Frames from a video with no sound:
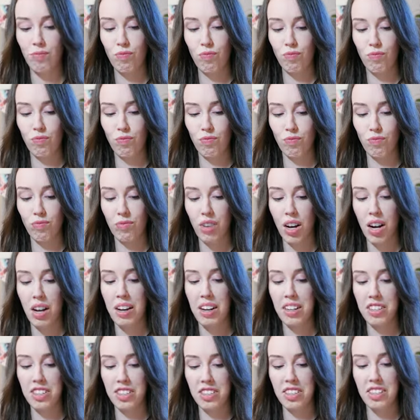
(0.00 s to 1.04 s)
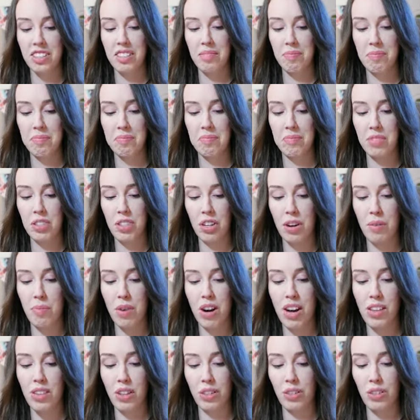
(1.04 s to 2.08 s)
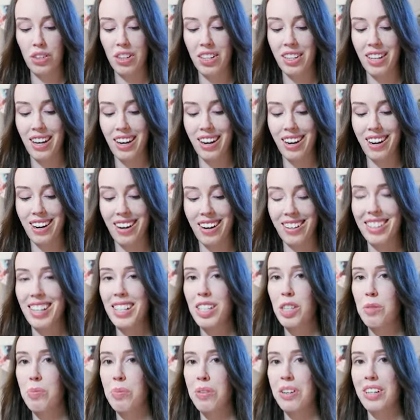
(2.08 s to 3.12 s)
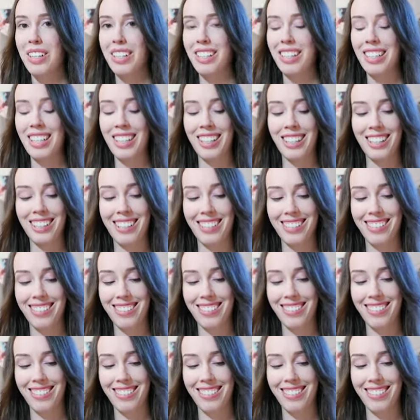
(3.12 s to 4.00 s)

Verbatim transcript: I actually don't mind the look of that card, that's pretty sick.